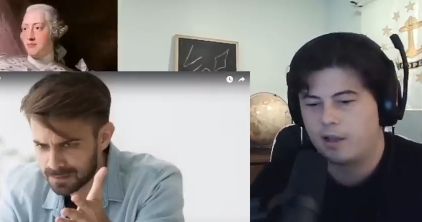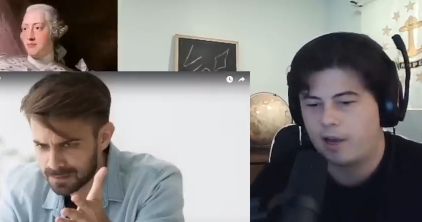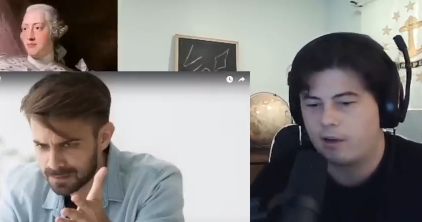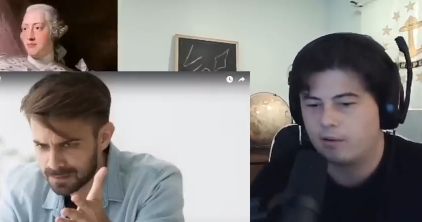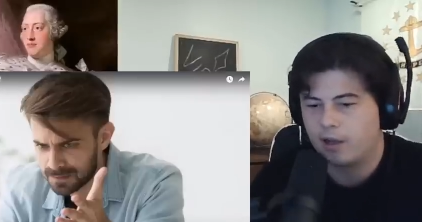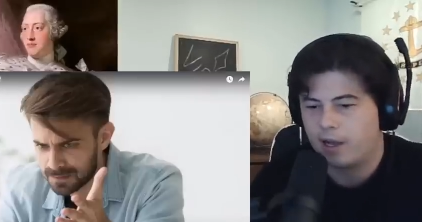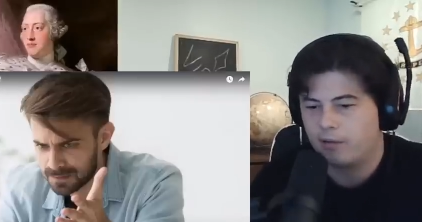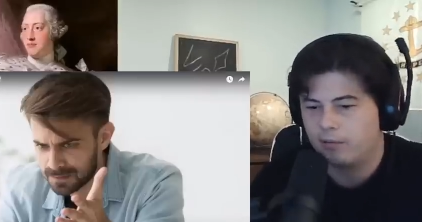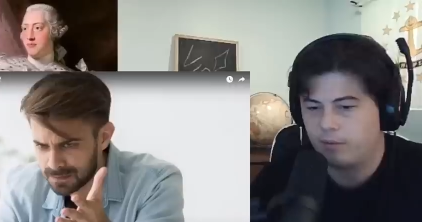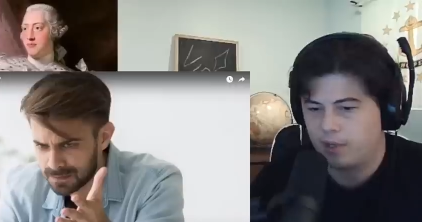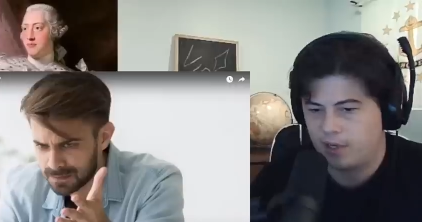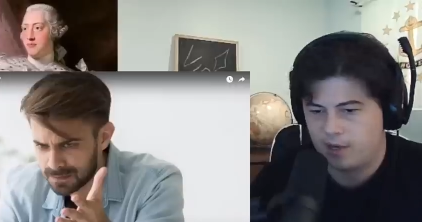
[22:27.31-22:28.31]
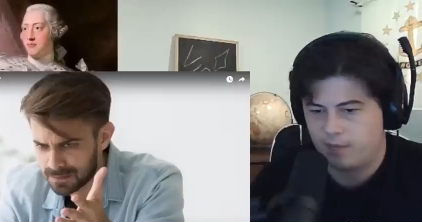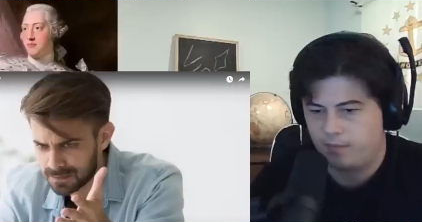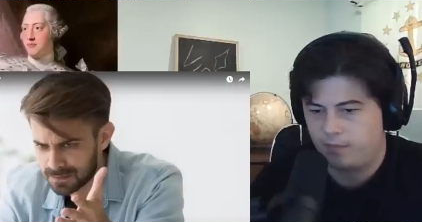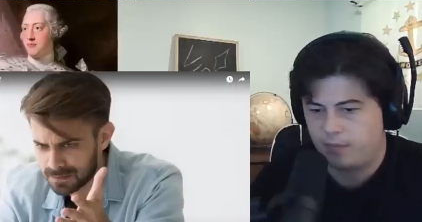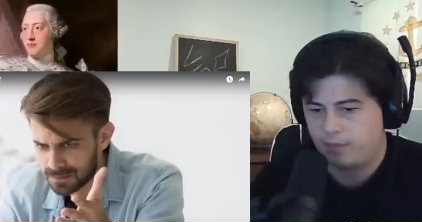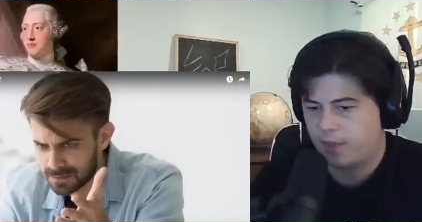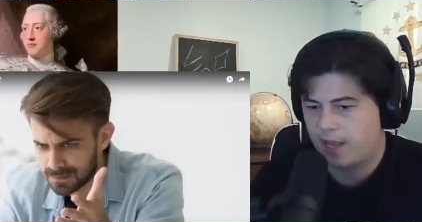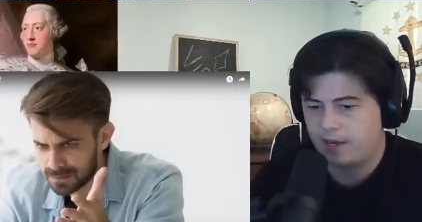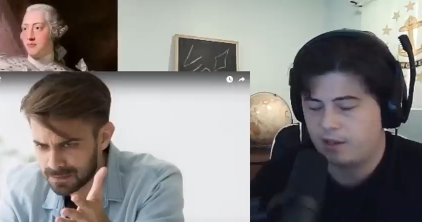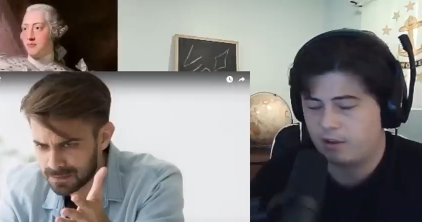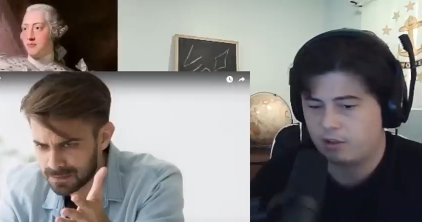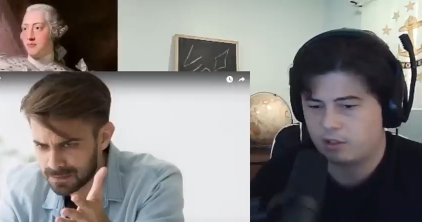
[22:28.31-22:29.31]
Speaker 1: How, how uh,
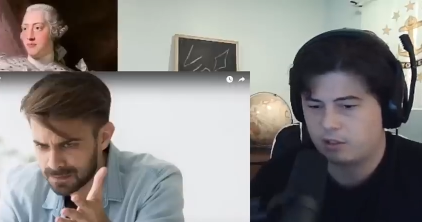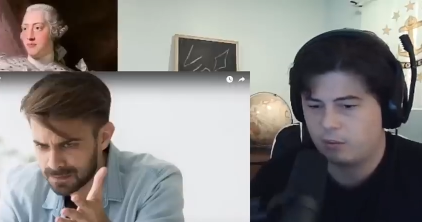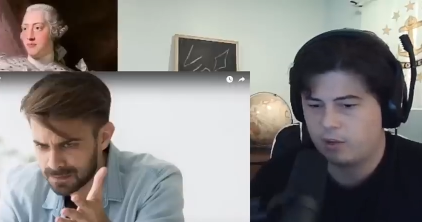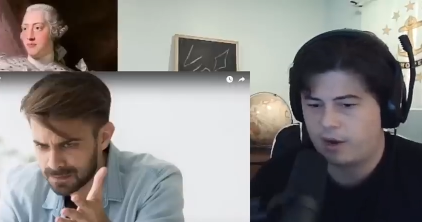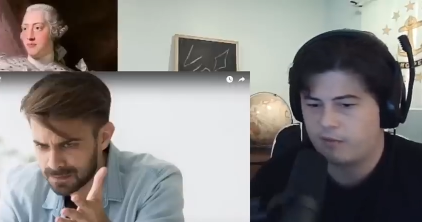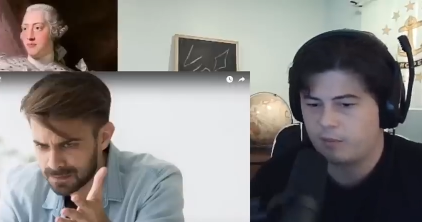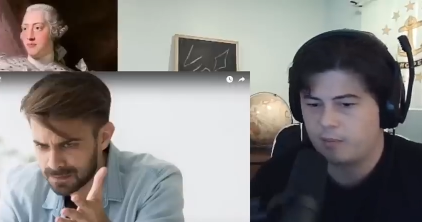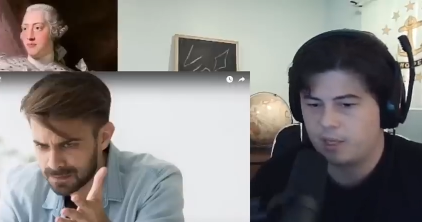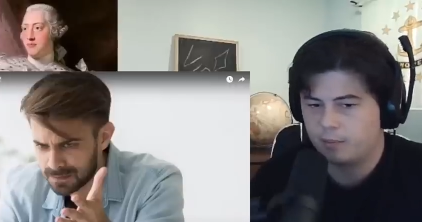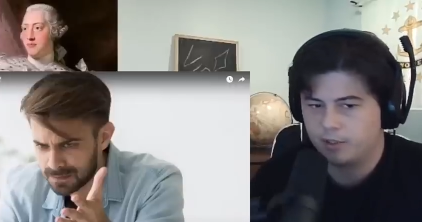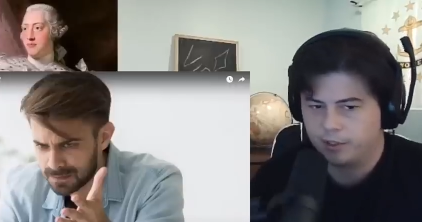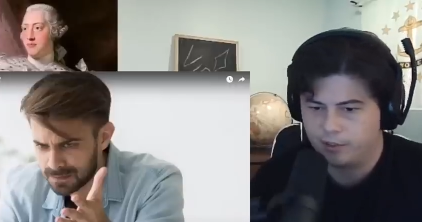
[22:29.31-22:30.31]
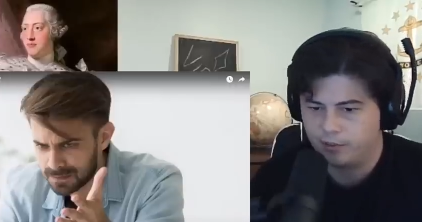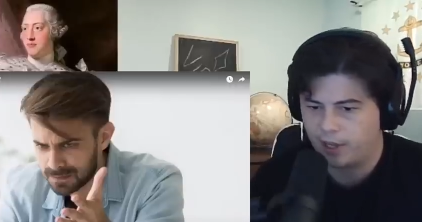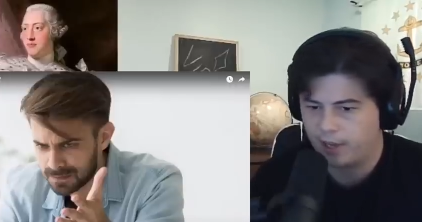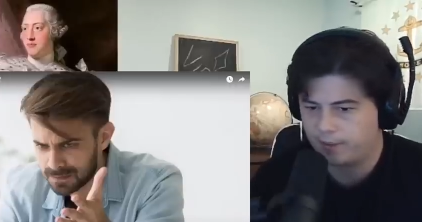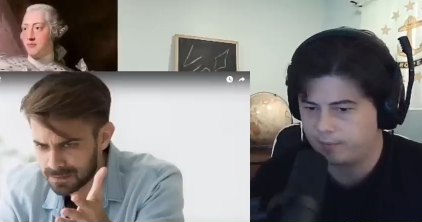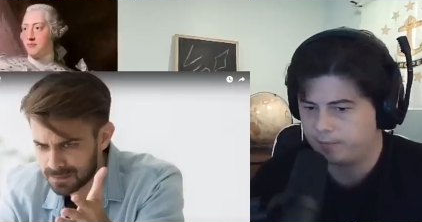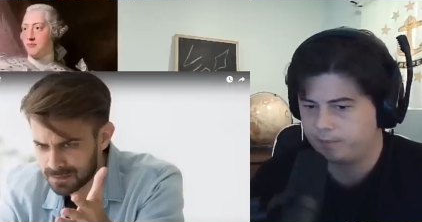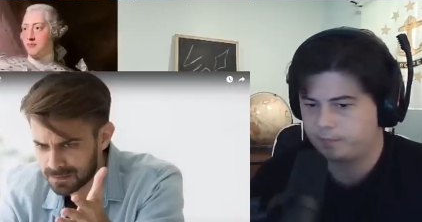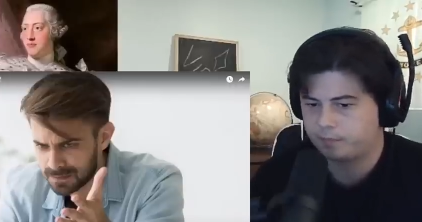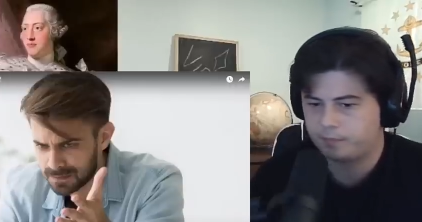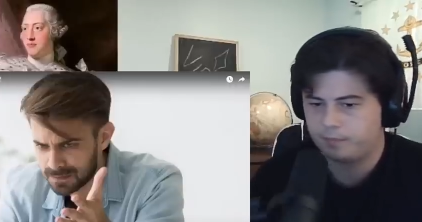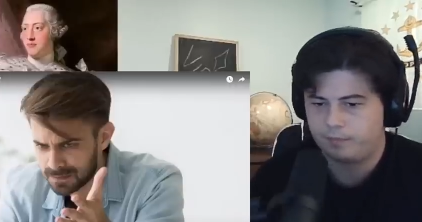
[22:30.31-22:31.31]
any country would ever be able to do that.
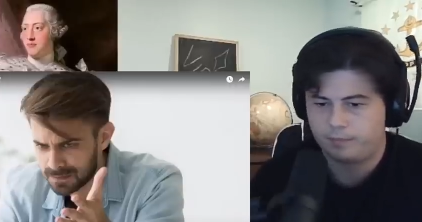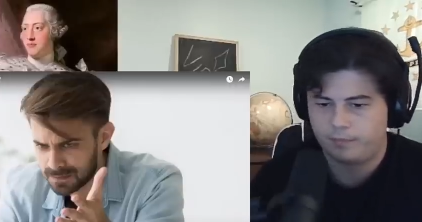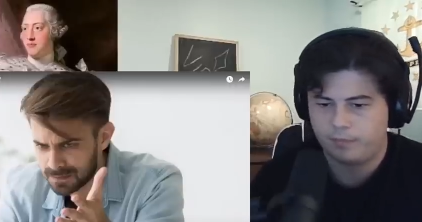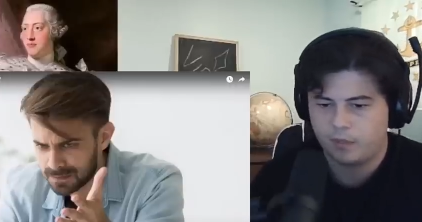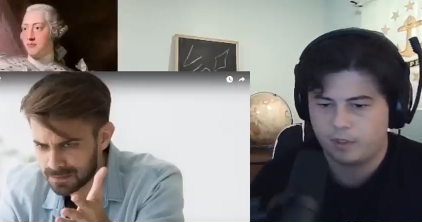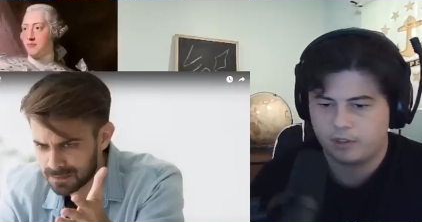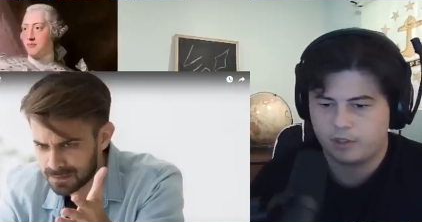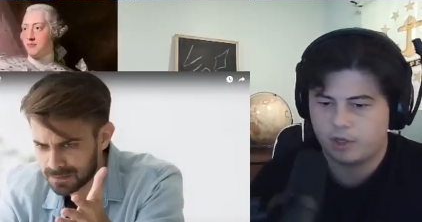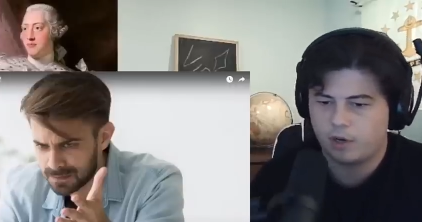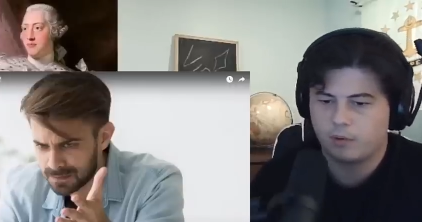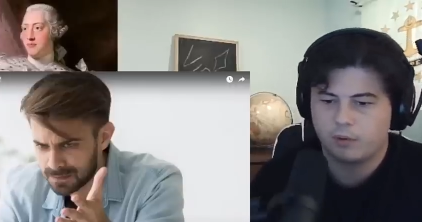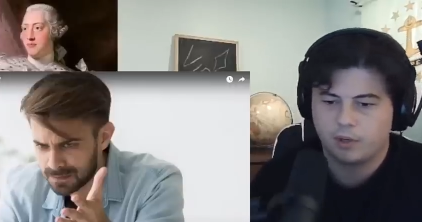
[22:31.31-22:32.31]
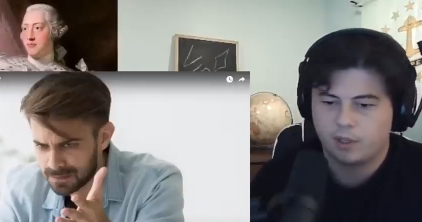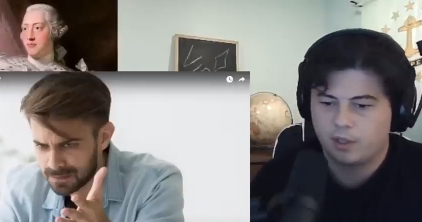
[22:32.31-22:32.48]
So